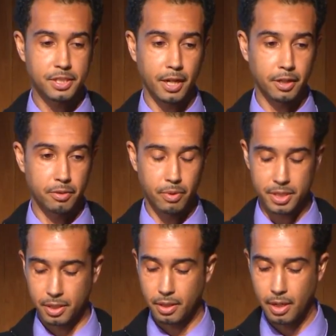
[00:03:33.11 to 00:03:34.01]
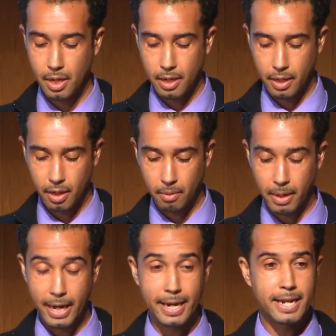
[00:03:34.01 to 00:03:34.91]
steadily risen.
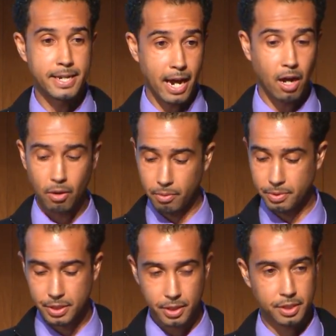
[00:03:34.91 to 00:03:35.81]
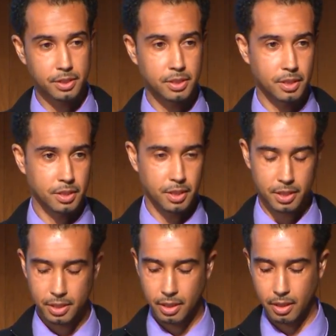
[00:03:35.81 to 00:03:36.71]
And now, this
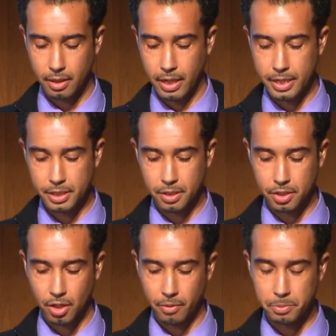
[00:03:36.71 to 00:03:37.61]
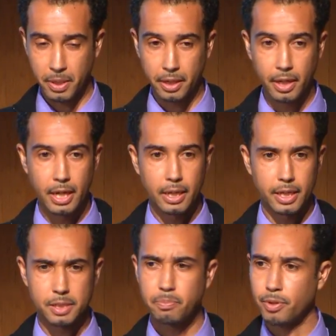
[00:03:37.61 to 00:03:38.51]
chart was made,
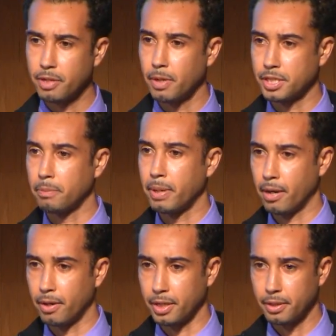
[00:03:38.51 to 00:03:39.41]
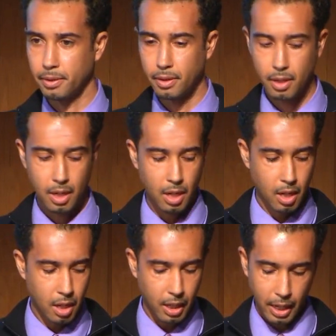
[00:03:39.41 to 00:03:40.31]
it's pretty much at parity.
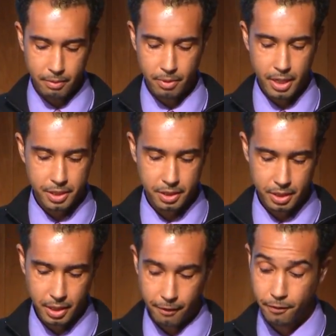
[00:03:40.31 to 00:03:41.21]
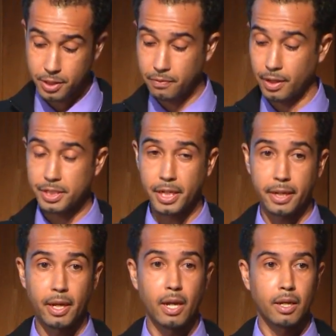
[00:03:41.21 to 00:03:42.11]
I raise this to say, first of all,
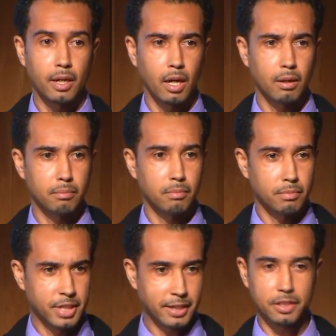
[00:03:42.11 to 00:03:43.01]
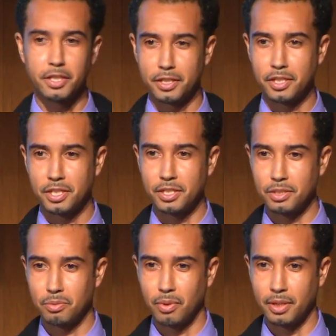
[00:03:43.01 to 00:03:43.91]
technically that this
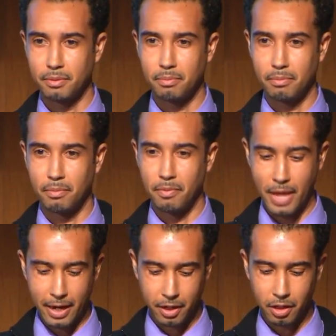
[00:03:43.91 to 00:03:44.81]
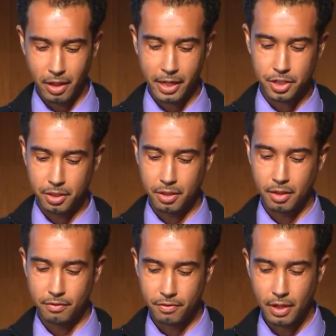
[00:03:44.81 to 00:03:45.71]
is what that collection
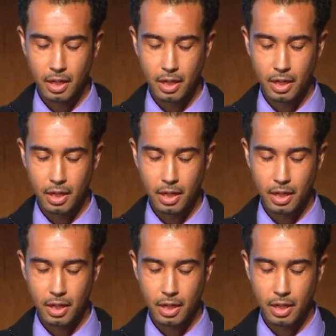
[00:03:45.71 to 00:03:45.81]
of